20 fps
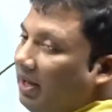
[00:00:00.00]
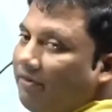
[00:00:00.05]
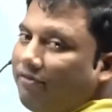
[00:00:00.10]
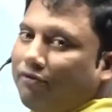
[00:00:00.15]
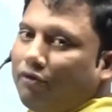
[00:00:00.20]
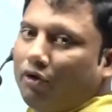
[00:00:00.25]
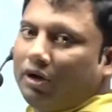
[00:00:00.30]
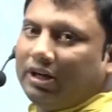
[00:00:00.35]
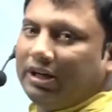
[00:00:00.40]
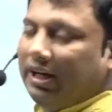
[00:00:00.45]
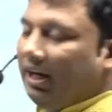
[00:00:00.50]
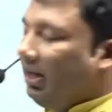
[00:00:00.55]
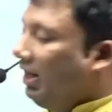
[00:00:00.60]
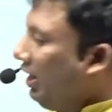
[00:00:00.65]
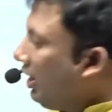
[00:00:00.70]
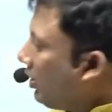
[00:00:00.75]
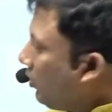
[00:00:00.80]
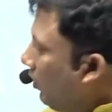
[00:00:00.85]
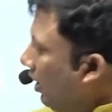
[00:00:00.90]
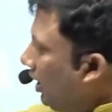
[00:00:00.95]
by 14
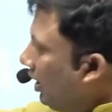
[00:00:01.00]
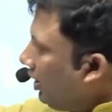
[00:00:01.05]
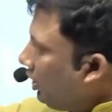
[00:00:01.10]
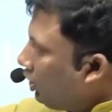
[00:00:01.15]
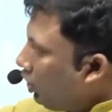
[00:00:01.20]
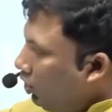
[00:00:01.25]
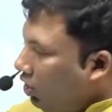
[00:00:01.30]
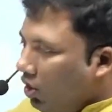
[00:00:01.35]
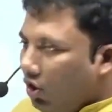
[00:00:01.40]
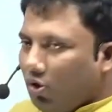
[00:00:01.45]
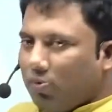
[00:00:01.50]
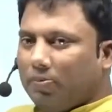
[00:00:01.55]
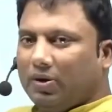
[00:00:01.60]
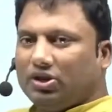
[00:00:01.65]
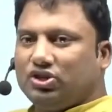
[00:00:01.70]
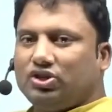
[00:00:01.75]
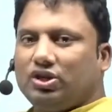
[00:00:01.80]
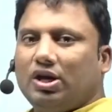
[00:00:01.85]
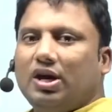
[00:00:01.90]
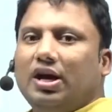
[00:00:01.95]
equivalent to how
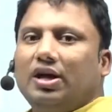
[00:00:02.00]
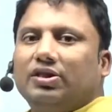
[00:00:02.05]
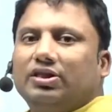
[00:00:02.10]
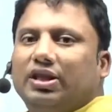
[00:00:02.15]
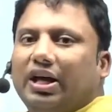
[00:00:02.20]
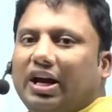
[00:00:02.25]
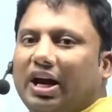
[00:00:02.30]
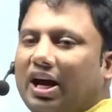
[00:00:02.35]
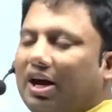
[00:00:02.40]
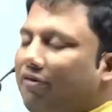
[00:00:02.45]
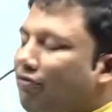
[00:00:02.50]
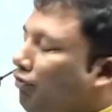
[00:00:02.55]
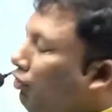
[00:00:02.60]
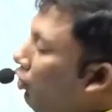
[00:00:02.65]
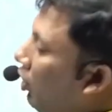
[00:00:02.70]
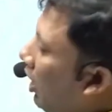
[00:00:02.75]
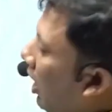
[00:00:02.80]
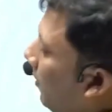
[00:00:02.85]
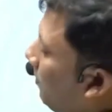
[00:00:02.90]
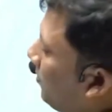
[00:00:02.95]
much? There are
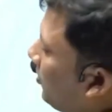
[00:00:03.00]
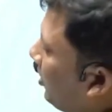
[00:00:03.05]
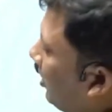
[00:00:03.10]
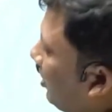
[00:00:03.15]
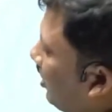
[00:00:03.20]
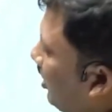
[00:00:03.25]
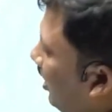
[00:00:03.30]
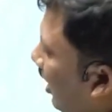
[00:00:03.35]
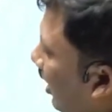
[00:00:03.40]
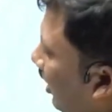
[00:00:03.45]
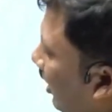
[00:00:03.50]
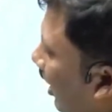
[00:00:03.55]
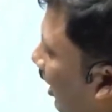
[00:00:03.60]
4 options are